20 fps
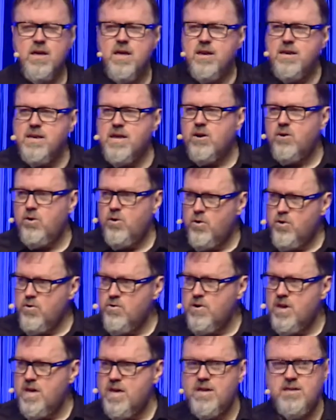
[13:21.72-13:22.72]
Now, who
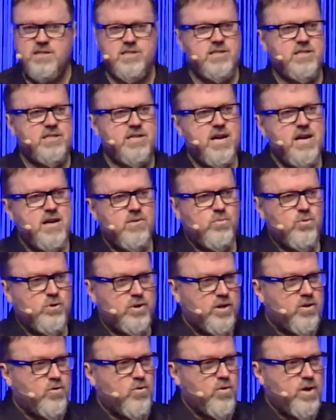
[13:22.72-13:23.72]
here today would
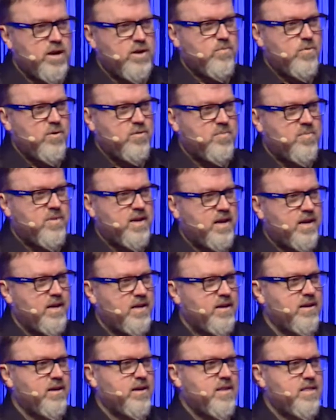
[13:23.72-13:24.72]
agree with
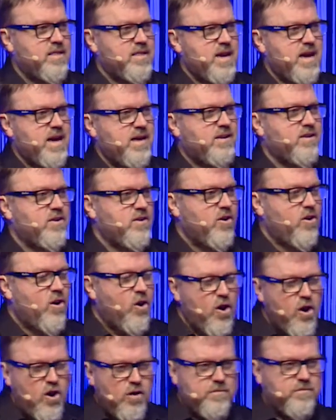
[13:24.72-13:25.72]
me that
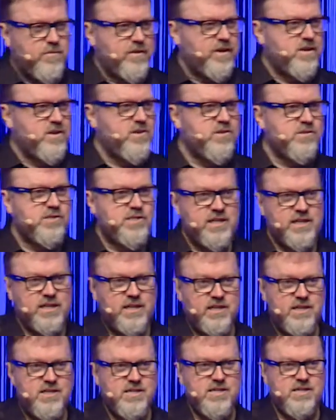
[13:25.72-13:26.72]
often New
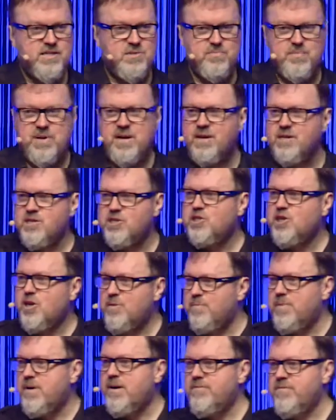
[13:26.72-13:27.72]
Zealanders punch
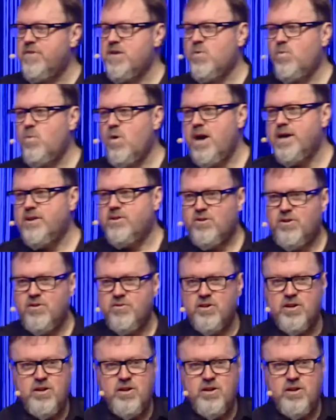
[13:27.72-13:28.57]
above their weight on the